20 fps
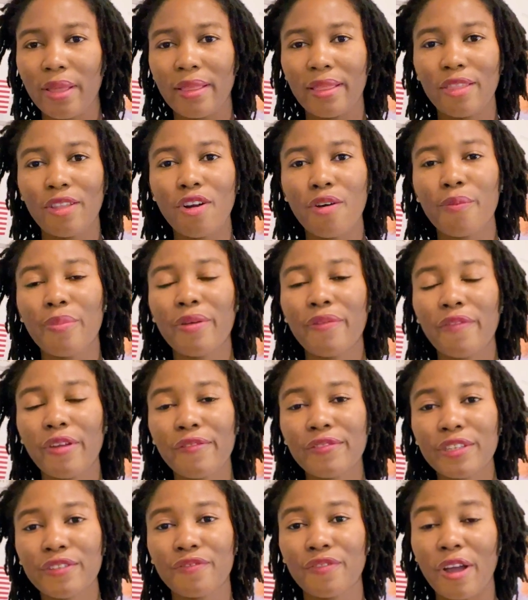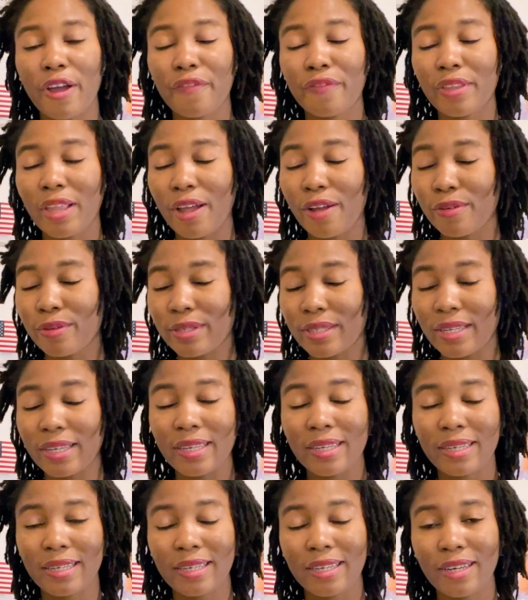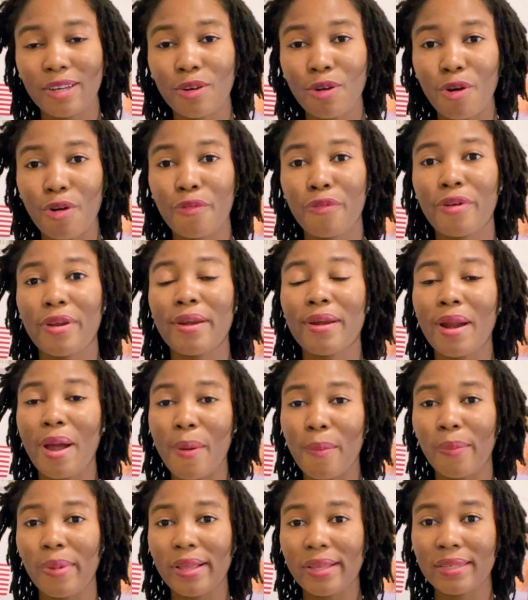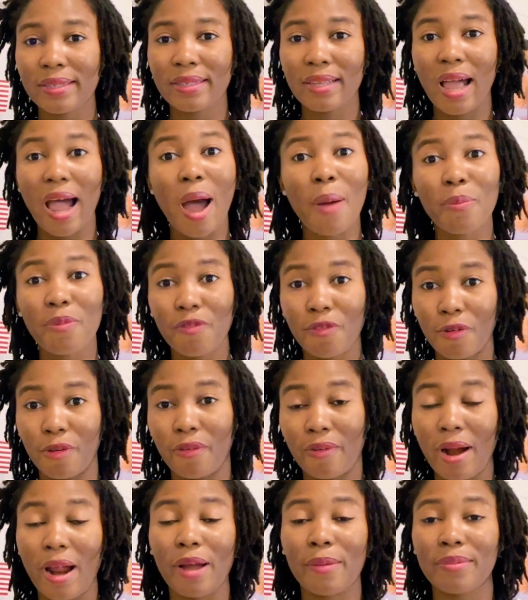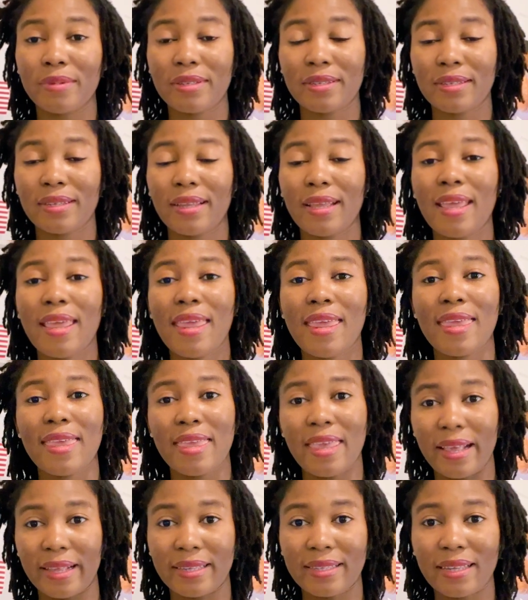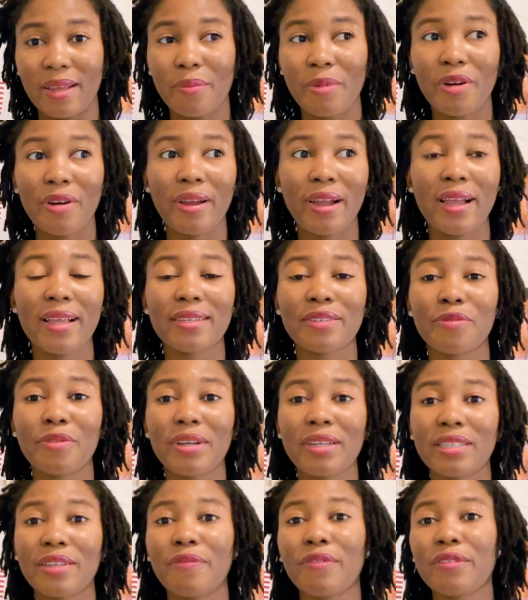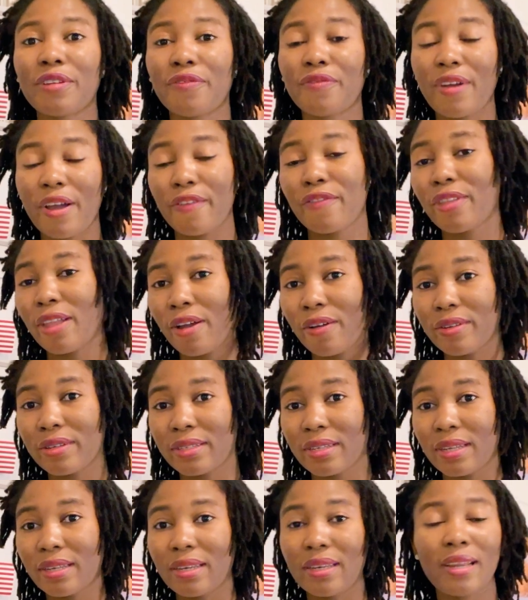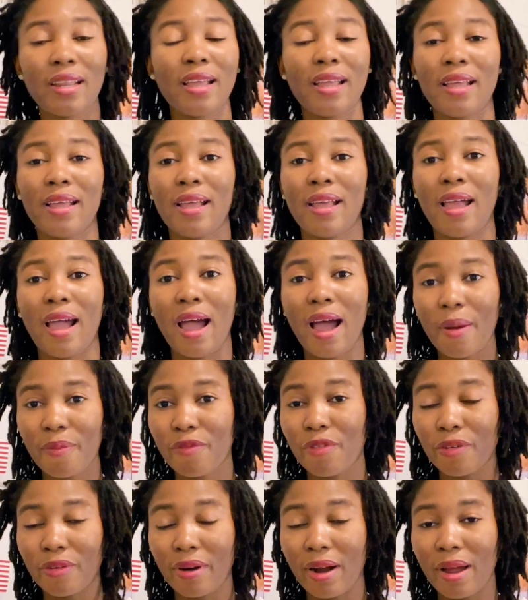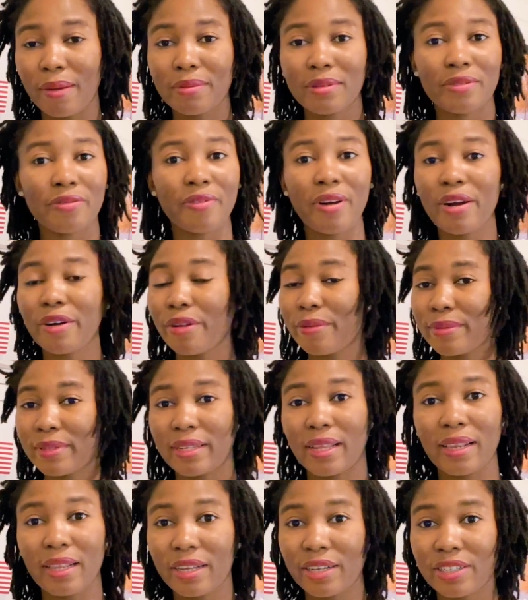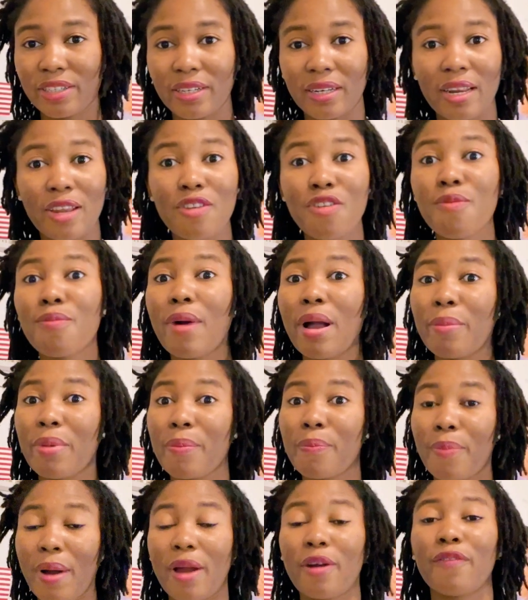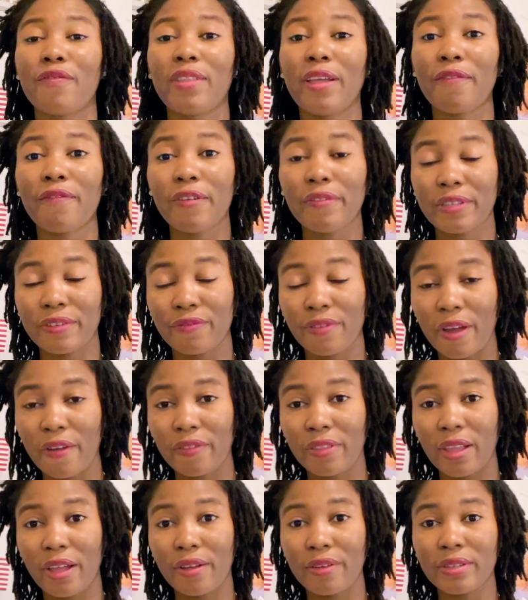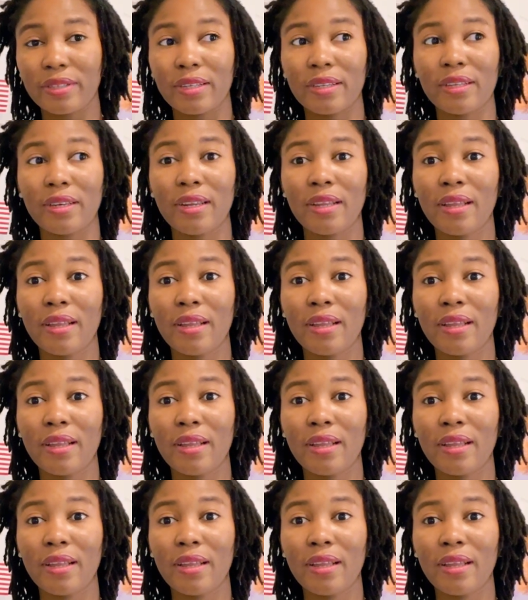there will be 55,000 lottery numbers up for grabs. Yes, America is releasing 55,000 up for grabs, random selection, and you might be part of that 55,000